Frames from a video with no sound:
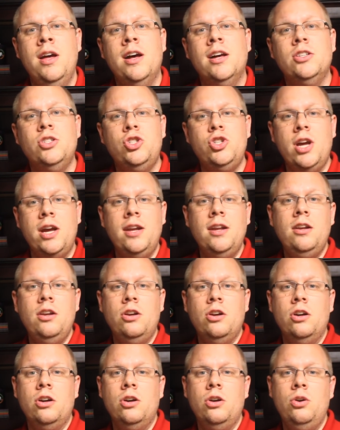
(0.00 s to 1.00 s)
a
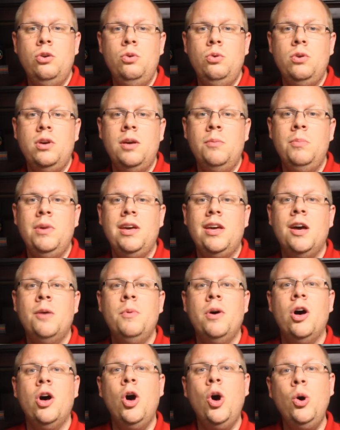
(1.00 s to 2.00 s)
janitor who can
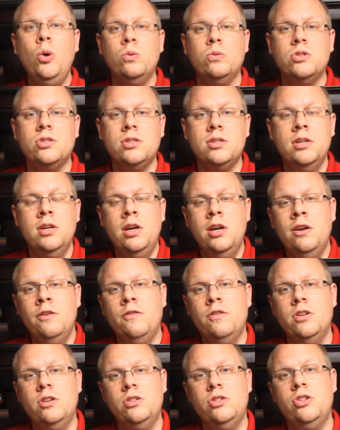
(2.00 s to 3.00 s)
become a host
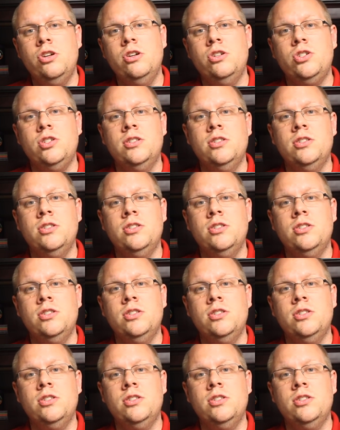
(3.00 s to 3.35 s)
for their church.